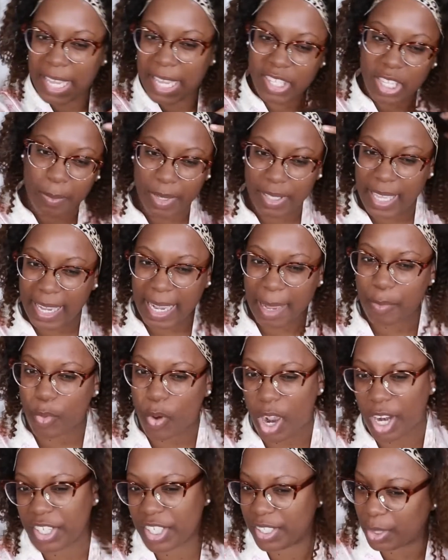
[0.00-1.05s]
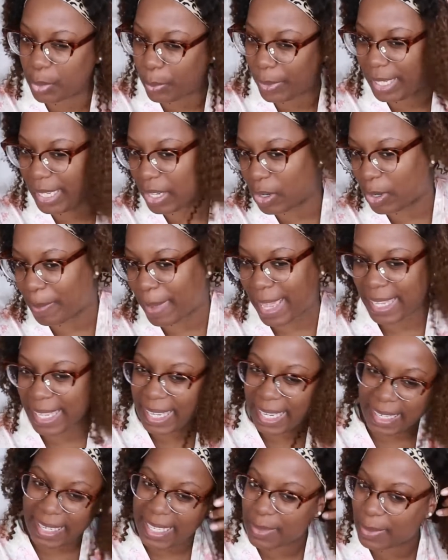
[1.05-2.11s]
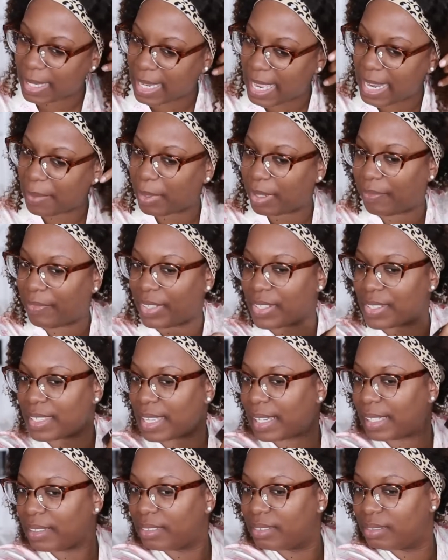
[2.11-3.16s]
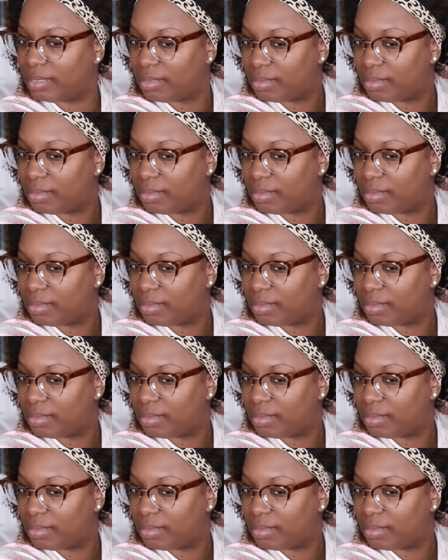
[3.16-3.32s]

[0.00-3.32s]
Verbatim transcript: It's almost like I'm washing the wig on my head. That's what kind of what it feels like.